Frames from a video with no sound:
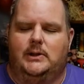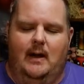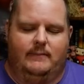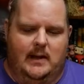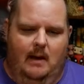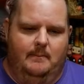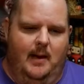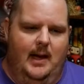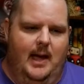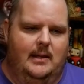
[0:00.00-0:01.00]
just off the top of
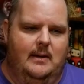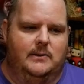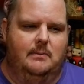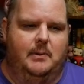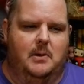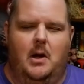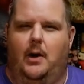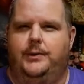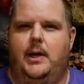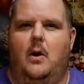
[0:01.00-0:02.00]
my head, there was a book
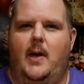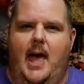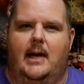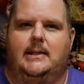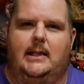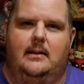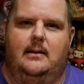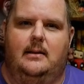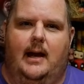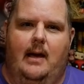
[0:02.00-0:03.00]
called No Exit
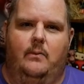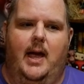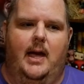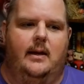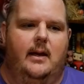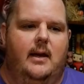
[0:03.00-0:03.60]
that I read